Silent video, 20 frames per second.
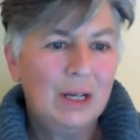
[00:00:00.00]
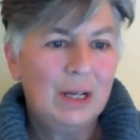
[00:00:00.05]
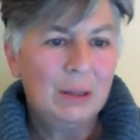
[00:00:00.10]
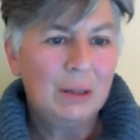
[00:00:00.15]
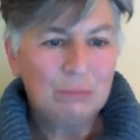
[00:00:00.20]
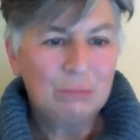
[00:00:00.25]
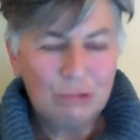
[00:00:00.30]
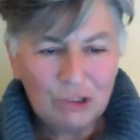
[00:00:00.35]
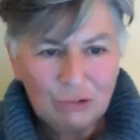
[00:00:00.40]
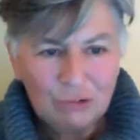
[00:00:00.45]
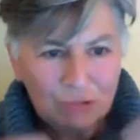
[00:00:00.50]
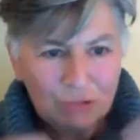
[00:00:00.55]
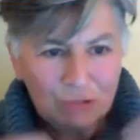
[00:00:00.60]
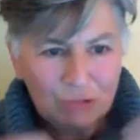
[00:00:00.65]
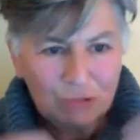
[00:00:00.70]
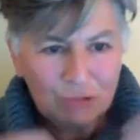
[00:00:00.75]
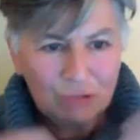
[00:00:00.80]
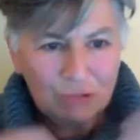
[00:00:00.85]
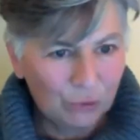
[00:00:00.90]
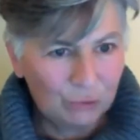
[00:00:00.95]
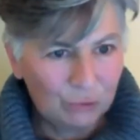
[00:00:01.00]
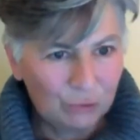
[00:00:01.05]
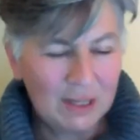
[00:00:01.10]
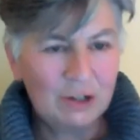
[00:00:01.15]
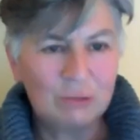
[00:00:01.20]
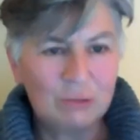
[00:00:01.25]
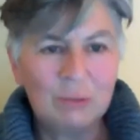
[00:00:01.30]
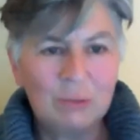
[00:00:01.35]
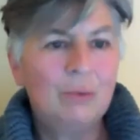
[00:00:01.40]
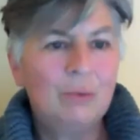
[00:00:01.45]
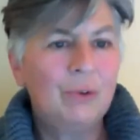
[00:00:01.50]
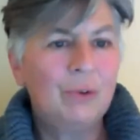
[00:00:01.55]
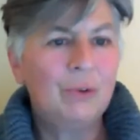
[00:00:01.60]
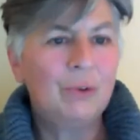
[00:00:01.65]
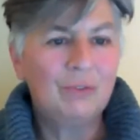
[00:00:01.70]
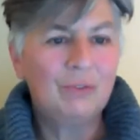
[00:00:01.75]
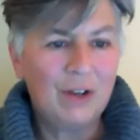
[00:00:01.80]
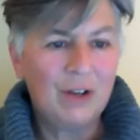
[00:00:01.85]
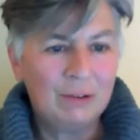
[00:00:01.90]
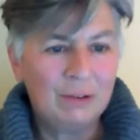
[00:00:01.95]
Bridge resource management was a
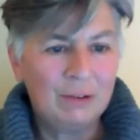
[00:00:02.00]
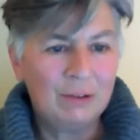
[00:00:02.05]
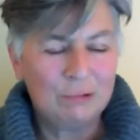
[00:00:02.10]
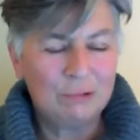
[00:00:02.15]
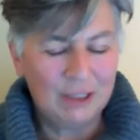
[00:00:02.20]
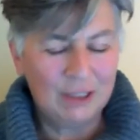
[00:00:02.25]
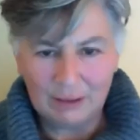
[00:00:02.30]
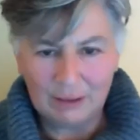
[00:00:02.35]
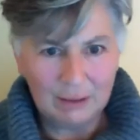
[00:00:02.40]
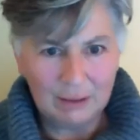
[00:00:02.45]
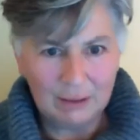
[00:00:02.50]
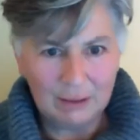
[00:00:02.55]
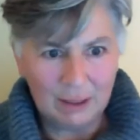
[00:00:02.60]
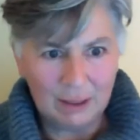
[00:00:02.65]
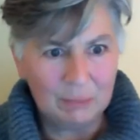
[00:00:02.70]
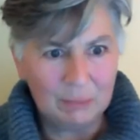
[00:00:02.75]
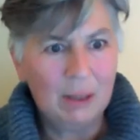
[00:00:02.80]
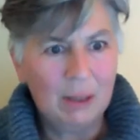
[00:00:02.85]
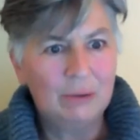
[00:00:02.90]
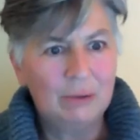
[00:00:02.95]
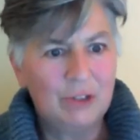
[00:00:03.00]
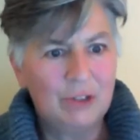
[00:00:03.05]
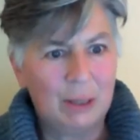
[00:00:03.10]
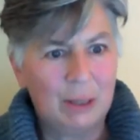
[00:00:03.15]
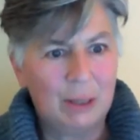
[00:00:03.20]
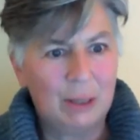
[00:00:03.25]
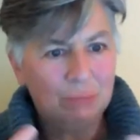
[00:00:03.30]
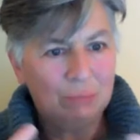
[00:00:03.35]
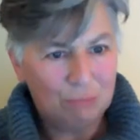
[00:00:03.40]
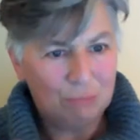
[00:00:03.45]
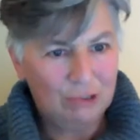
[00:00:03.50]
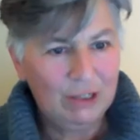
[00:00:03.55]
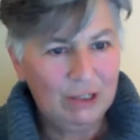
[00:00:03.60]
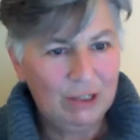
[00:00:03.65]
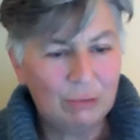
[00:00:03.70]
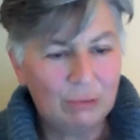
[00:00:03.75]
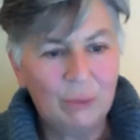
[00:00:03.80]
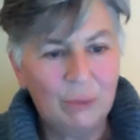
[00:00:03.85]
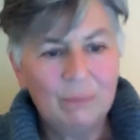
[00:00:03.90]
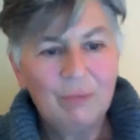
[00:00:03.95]
very great
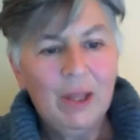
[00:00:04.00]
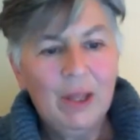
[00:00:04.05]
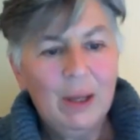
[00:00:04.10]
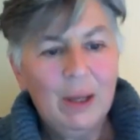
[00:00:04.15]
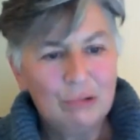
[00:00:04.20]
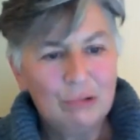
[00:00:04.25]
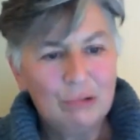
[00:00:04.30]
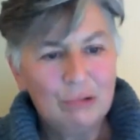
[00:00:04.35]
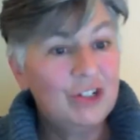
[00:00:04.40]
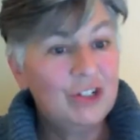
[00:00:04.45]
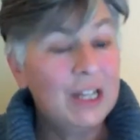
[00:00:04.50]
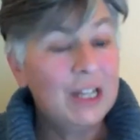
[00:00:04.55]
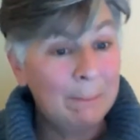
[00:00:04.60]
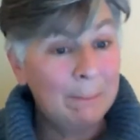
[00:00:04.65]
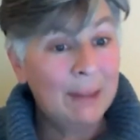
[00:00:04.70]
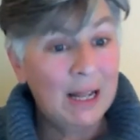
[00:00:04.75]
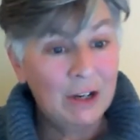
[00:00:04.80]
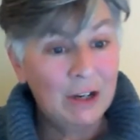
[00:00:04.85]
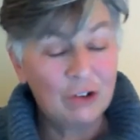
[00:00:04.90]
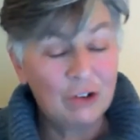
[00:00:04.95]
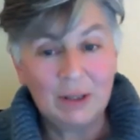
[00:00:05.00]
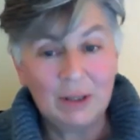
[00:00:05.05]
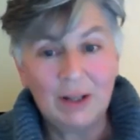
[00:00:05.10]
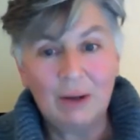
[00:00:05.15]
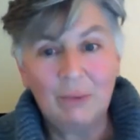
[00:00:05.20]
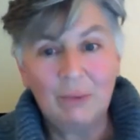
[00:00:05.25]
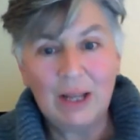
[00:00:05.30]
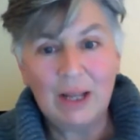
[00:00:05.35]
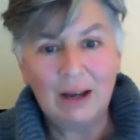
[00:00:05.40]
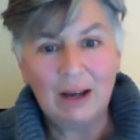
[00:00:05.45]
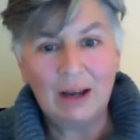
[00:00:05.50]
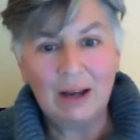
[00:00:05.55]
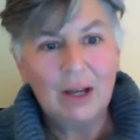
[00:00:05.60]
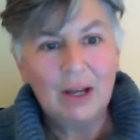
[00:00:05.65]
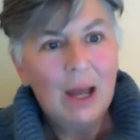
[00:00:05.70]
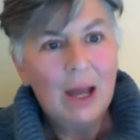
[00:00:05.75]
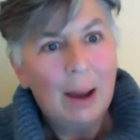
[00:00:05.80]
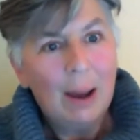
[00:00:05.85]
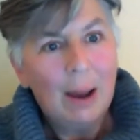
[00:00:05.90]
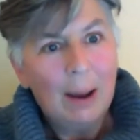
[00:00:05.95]
breakthrough. Bridge team management that we have.
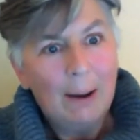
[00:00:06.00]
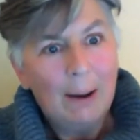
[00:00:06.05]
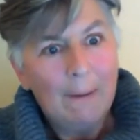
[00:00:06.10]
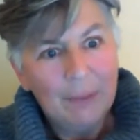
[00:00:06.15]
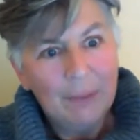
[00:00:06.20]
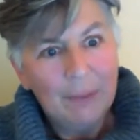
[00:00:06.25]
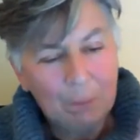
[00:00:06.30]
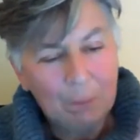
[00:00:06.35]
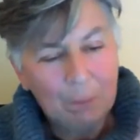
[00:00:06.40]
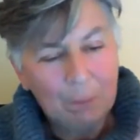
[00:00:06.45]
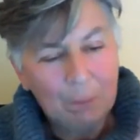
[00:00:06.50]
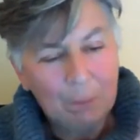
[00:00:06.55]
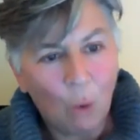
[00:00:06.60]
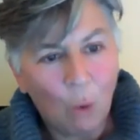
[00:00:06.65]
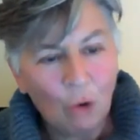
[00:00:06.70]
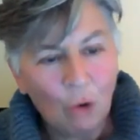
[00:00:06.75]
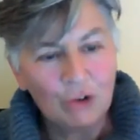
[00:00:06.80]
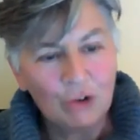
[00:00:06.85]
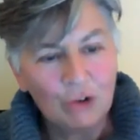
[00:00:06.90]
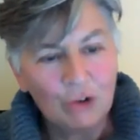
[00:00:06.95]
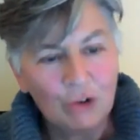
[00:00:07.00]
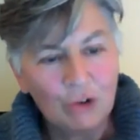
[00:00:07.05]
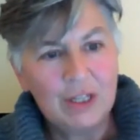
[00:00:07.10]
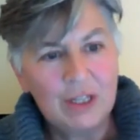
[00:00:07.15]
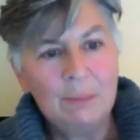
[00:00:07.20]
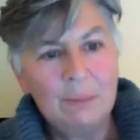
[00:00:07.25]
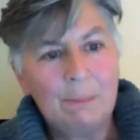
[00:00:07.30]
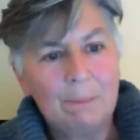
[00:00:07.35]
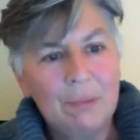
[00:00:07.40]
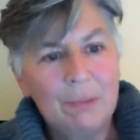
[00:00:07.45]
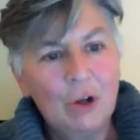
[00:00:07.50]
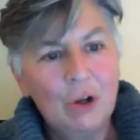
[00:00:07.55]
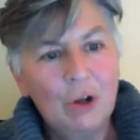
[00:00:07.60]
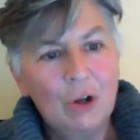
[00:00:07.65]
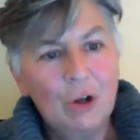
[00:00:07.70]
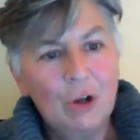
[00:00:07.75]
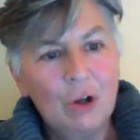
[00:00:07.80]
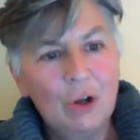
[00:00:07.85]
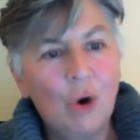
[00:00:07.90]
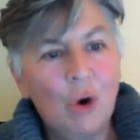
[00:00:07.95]
The port,
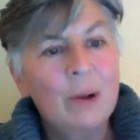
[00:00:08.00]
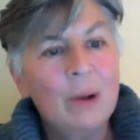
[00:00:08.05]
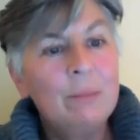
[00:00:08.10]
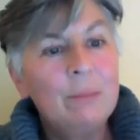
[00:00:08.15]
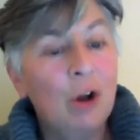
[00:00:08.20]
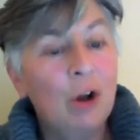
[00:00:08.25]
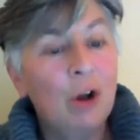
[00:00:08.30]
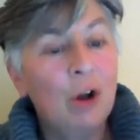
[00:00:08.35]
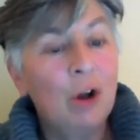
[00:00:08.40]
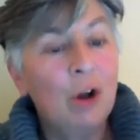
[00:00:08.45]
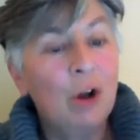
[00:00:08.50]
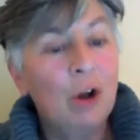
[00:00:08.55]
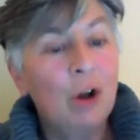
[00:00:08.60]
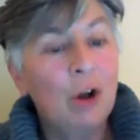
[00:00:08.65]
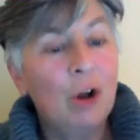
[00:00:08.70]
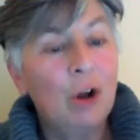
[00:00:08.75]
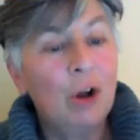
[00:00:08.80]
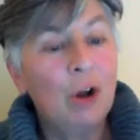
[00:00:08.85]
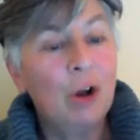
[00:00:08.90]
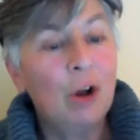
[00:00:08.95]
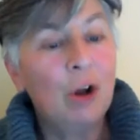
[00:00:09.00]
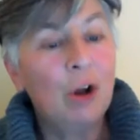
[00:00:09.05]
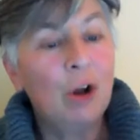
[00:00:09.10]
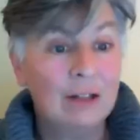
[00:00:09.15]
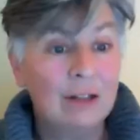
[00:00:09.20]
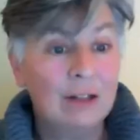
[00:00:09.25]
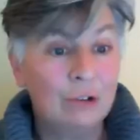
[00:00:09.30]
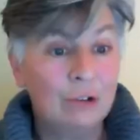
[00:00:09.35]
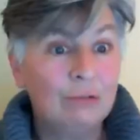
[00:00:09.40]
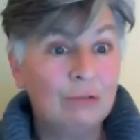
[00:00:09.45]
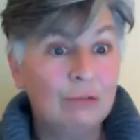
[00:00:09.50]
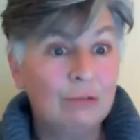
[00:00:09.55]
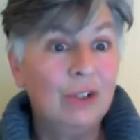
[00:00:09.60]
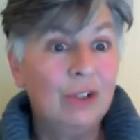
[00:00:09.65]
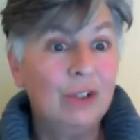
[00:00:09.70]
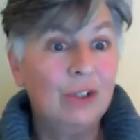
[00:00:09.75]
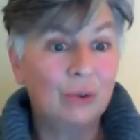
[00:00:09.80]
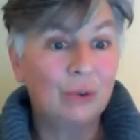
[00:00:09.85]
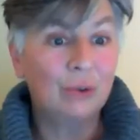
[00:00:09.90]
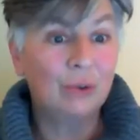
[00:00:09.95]
going beyond the bridge and looking at
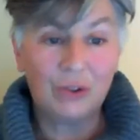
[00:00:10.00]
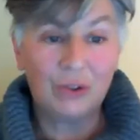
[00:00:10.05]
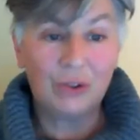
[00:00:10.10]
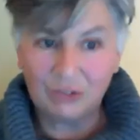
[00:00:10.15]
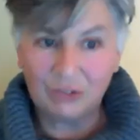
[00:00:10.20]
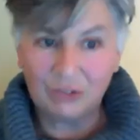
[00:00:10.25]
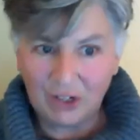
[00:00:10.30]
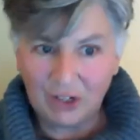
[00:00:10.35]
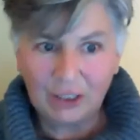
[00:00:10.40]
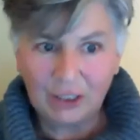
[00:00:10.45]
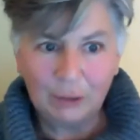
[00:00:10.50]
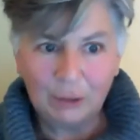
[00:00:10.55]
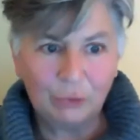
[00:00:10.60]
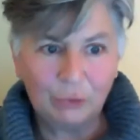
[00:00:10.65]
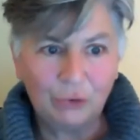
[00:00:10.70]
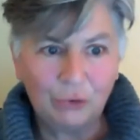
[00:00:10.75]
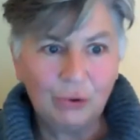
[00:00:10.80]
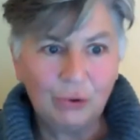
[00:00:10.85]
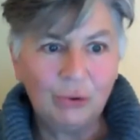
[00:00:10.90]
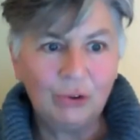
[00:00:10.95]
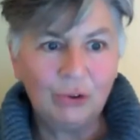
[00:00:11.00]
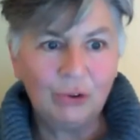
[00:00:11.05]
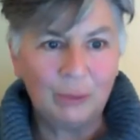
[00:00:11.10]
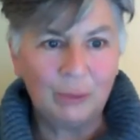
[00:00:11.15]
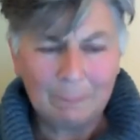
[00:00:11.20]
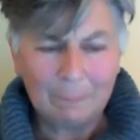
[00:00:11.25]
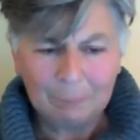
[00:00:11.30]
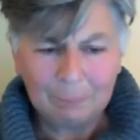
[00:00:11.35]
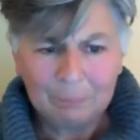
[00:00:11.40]
your resources available to you.